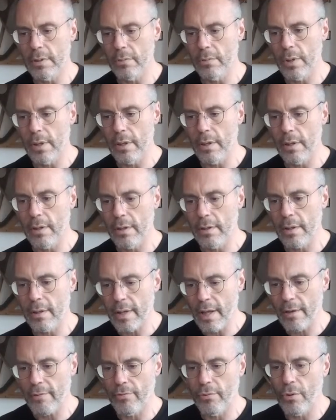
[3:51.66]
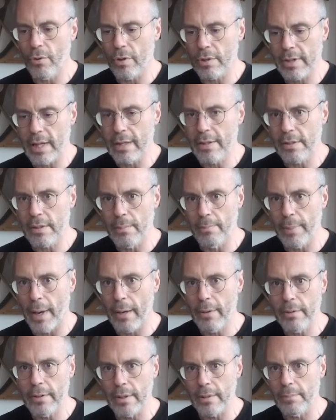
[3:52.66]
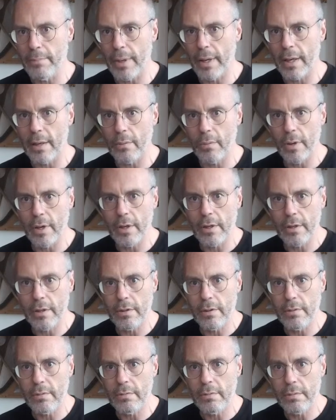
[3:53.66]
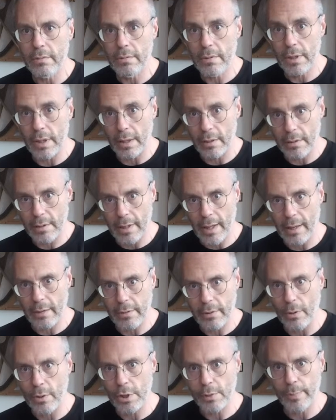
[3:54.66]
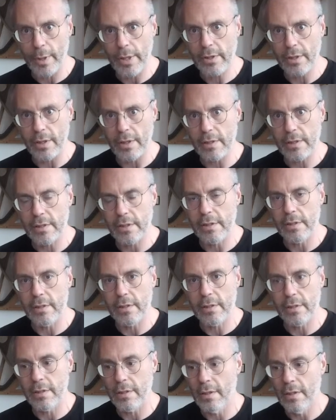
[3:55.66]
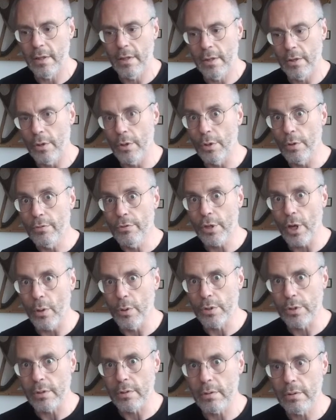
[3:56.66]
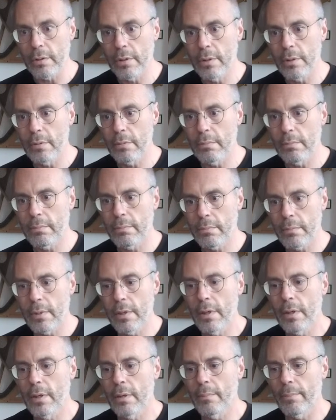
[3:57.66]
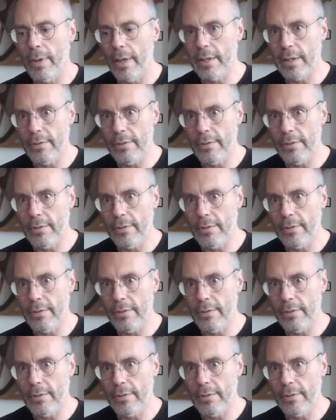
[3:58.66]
Well, the therefore tends to bound it by where those specialists who you've chosen, by